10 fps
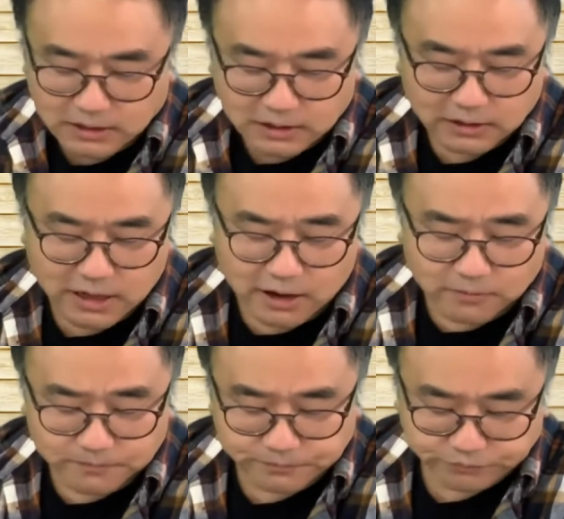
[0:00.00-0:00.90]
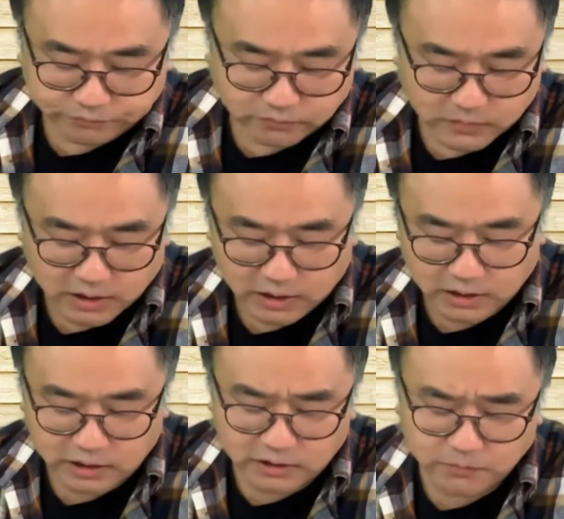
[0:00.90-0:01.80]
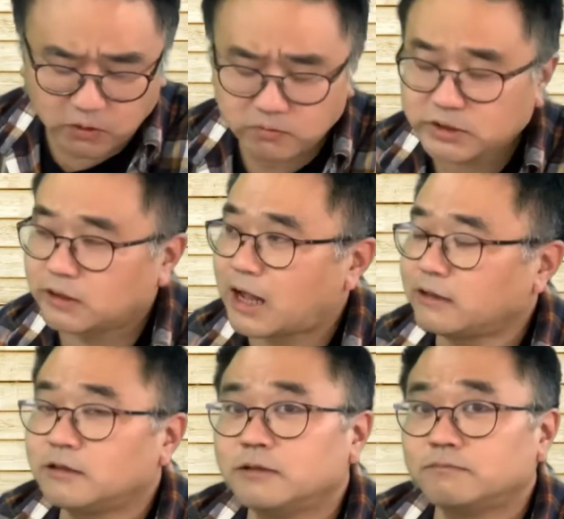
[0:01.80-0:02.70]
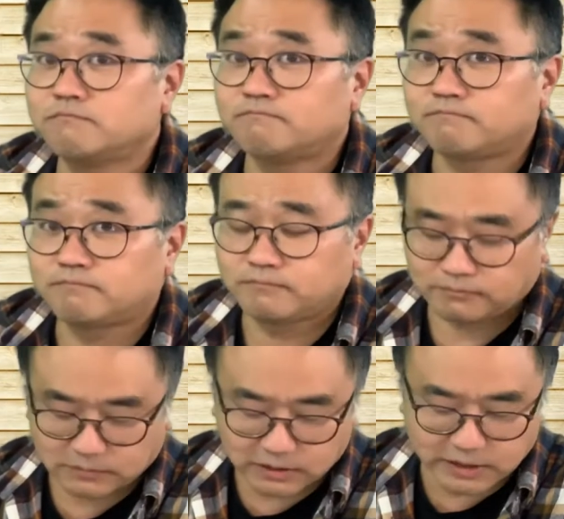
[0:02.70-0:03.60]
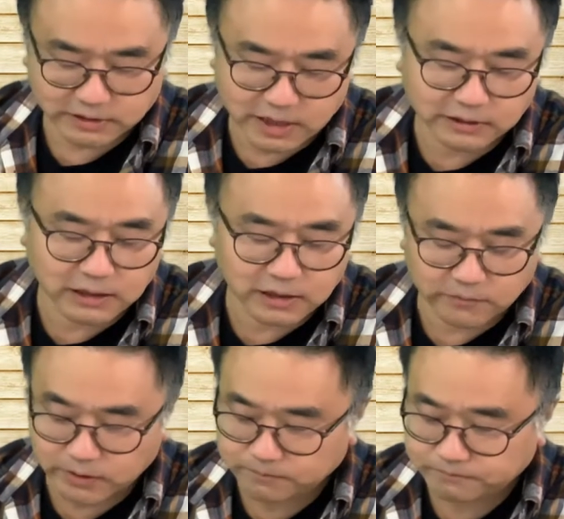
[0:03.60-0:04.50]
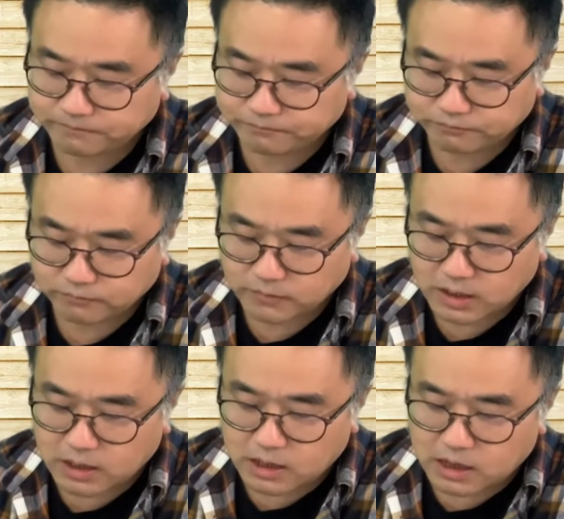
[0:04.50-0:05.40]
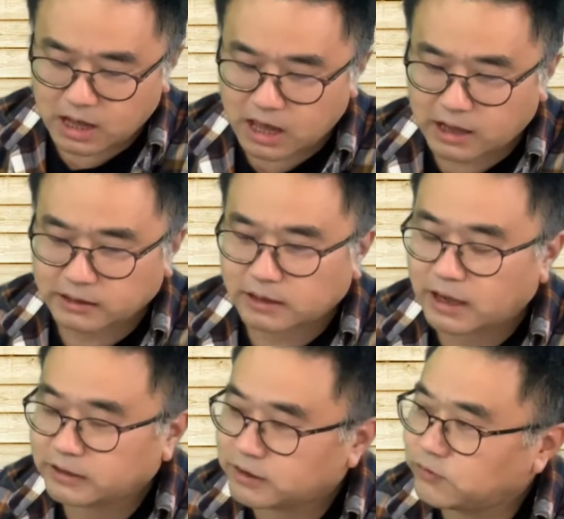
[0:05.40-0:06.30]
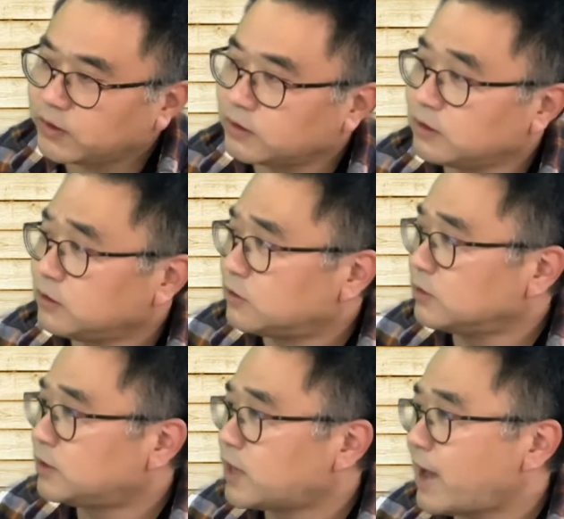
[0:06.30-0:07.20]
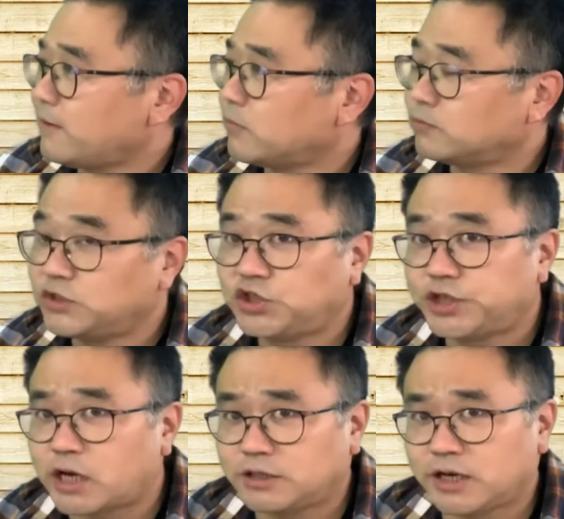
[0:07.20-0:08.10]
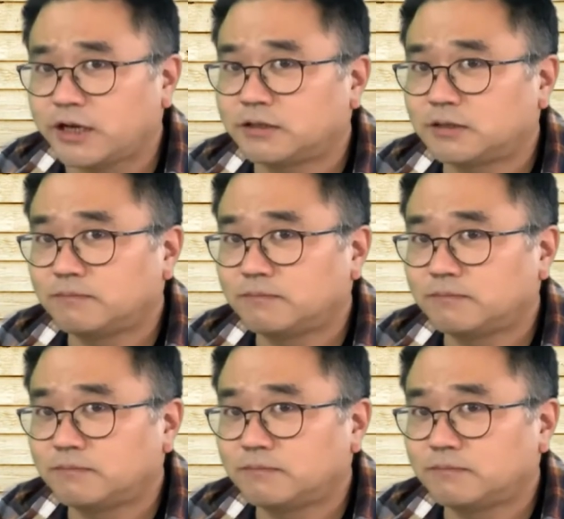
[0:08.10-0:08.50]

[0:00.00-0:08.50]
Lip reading: Now, in the promised land, they start living and entering into time of judges.